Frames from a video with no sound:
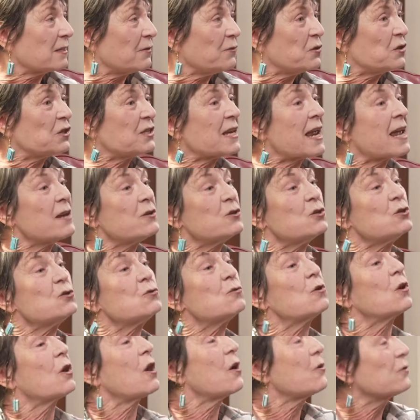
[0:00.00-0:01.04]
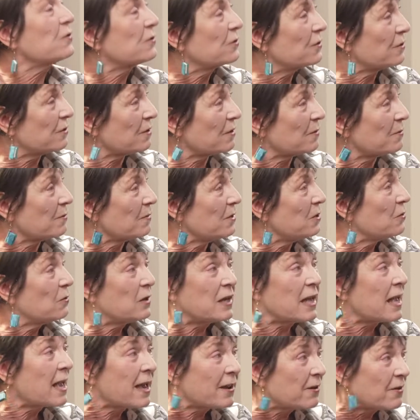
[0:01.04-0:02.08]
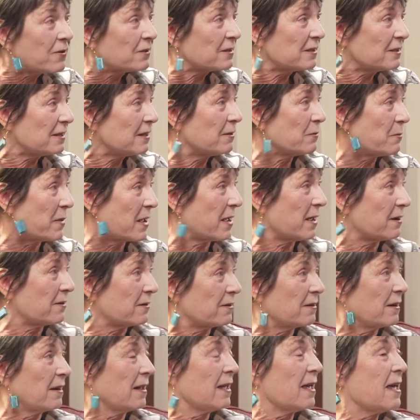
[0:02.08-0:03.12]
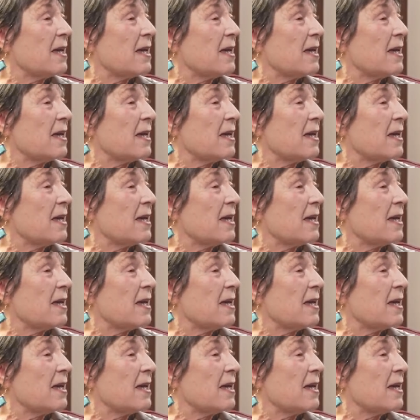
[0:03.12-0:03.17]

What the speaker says: if you stand too close to them, you cannot see the pattern.